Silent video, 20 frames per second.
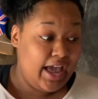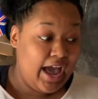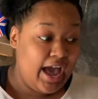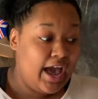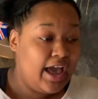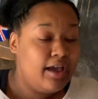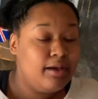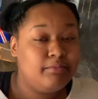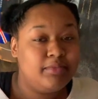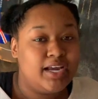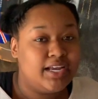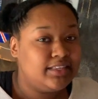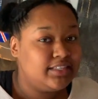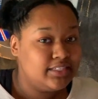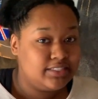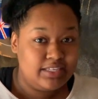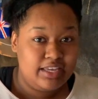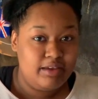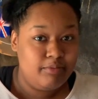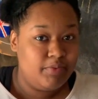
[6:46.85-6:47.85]
I am not the
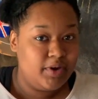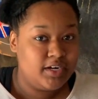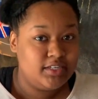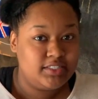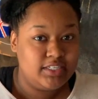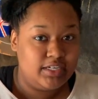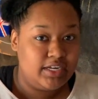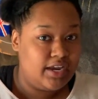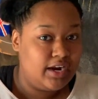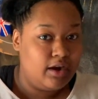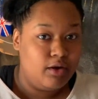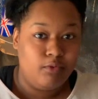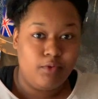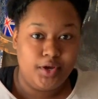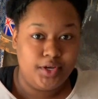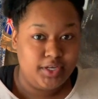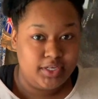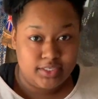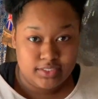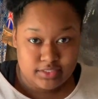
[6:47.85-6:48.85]
same person that I
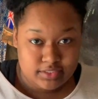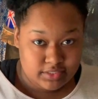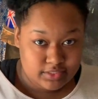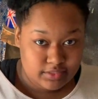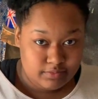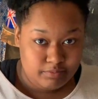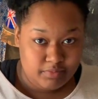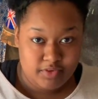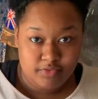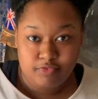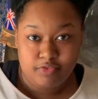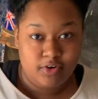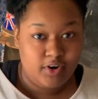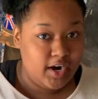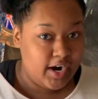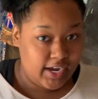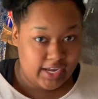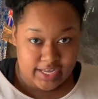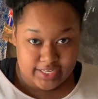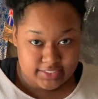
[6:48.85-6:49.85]
was before
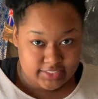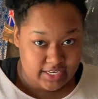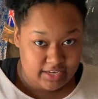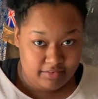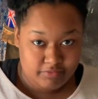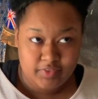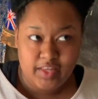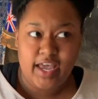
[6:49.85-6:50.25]
I got saved.